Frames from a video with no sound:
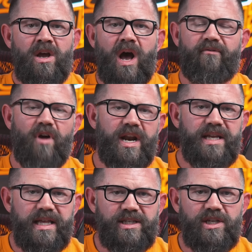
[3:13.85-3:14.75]
I've run
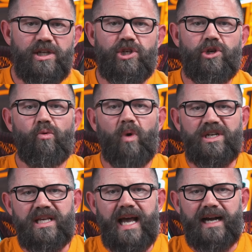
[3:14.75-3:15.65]
into this issue,
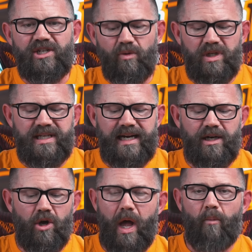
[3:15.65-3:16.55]
what's the actual technical?